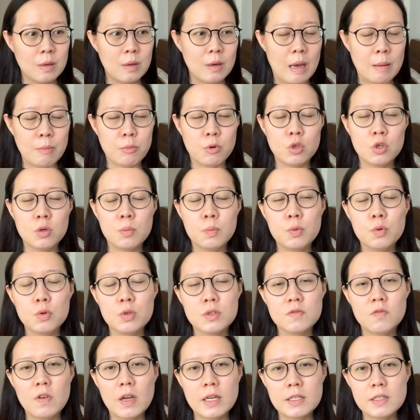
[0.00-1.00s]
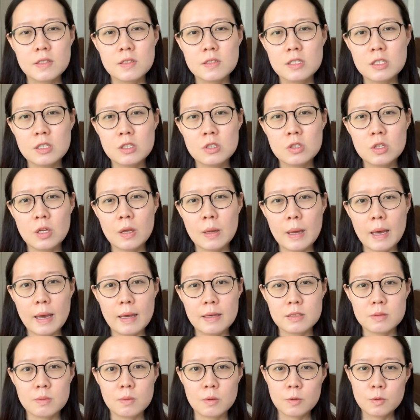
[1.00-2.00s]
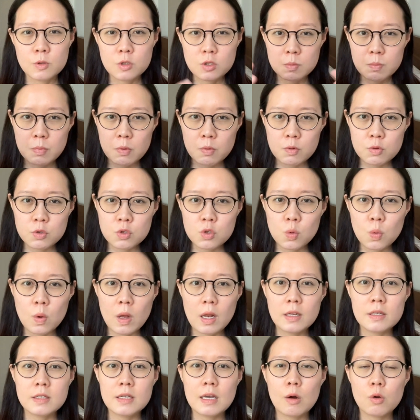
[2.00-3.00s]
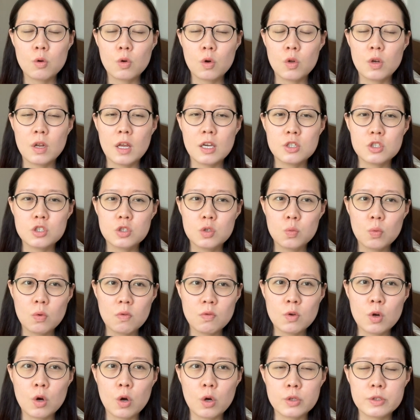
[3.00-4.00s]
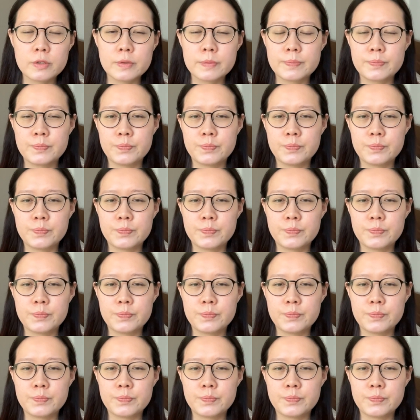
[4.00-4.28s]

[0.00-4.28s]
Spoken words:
I'm going to put factor C today as spirituality, our connection with God.